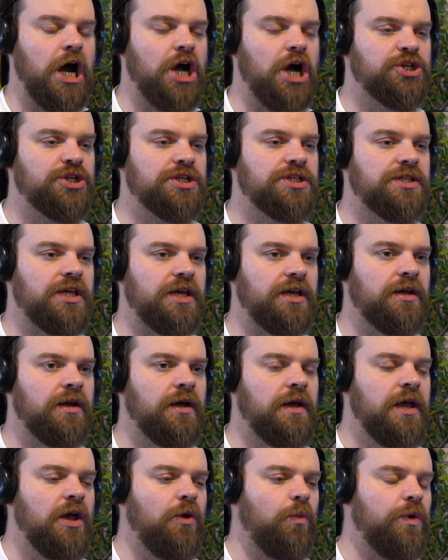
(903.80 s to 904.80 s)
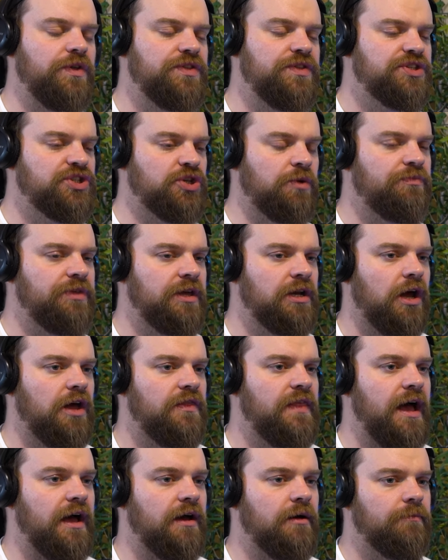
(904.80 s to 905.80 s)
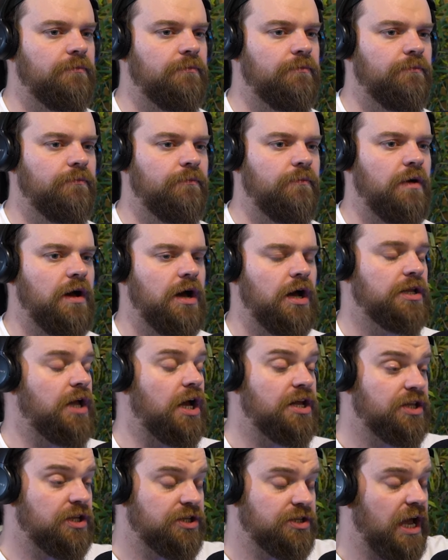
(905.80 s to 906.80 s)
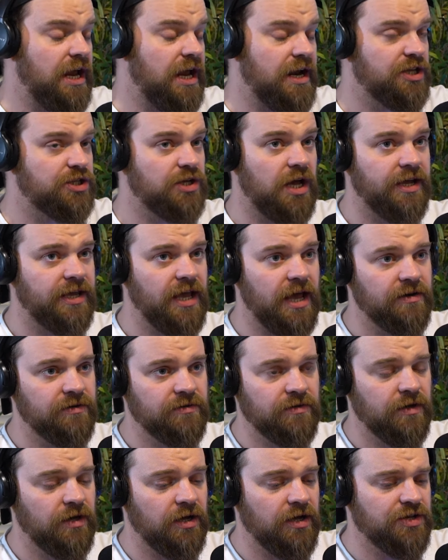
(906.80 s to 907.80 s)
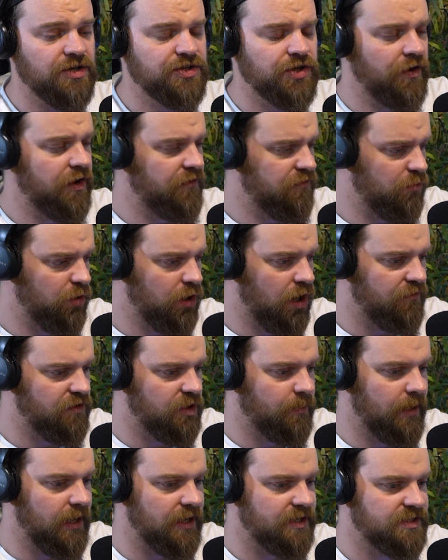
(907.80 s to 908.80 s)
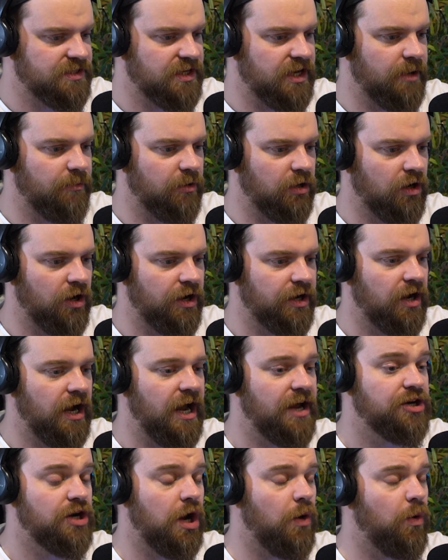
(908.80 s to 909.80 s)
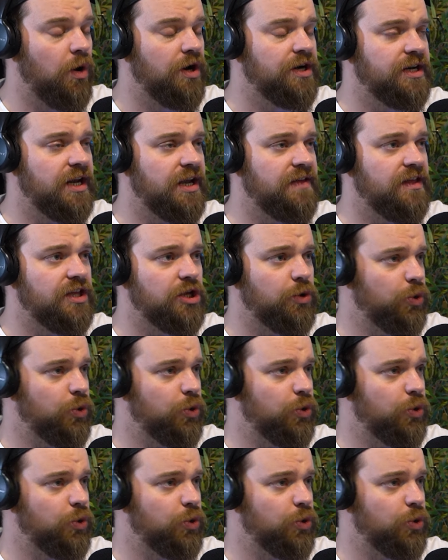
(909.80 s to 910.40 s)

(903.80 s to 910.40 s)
I just think with something like that, again, sorry if I'm all over the place here, but like I had no idea that